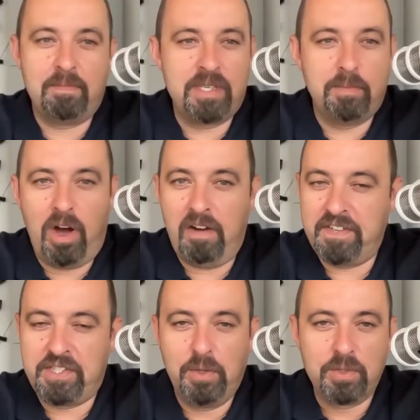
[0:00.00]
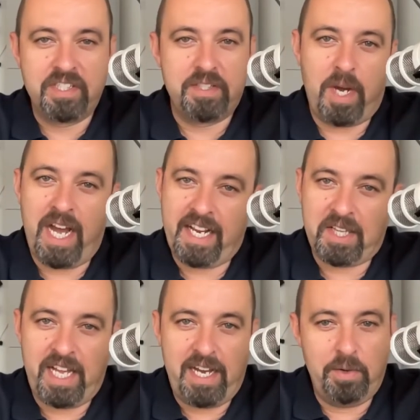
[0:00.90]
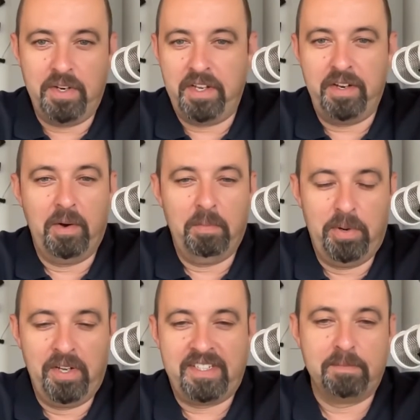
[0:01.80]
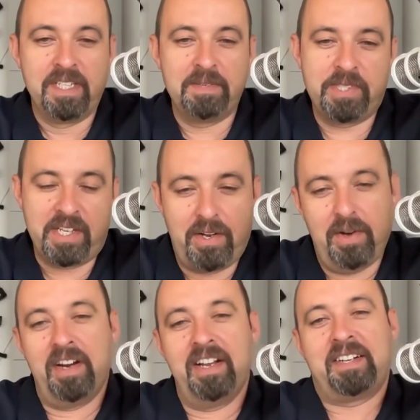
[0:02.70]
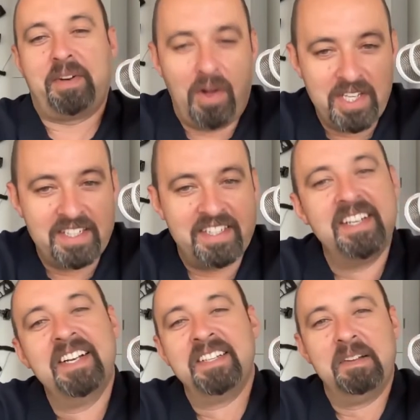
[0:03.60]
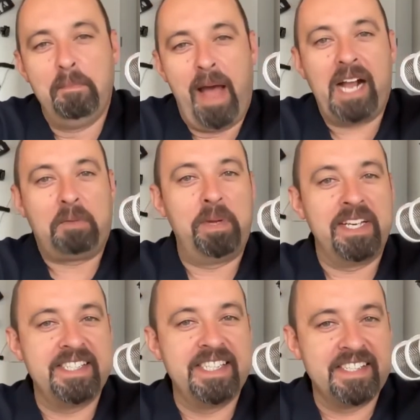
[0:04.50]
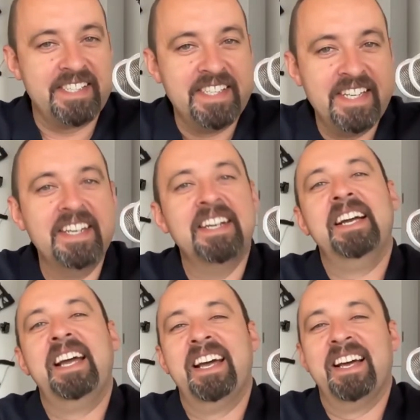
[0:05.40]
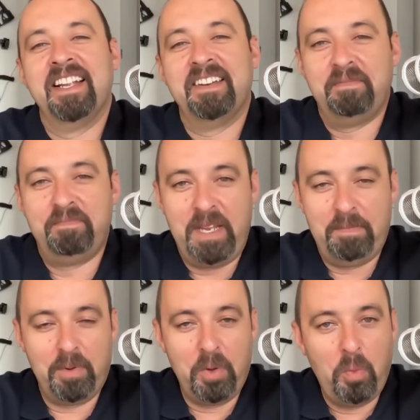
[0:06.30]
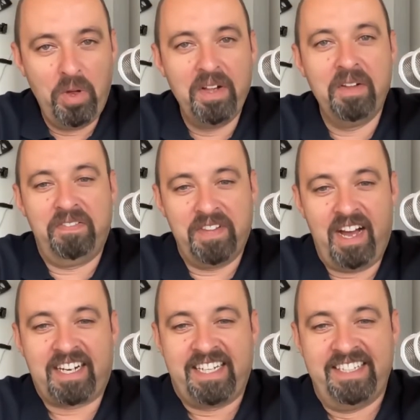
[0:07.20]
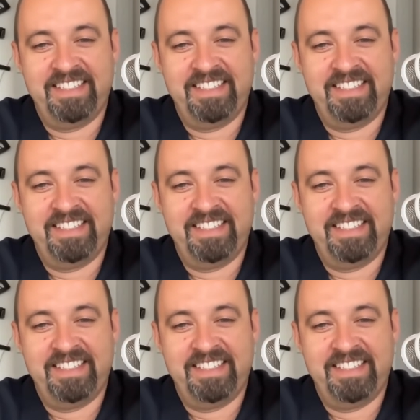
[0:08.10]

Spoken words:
some Office tools into iCloud. Put some lipstick on it, call it the Mac Business, and people will flock.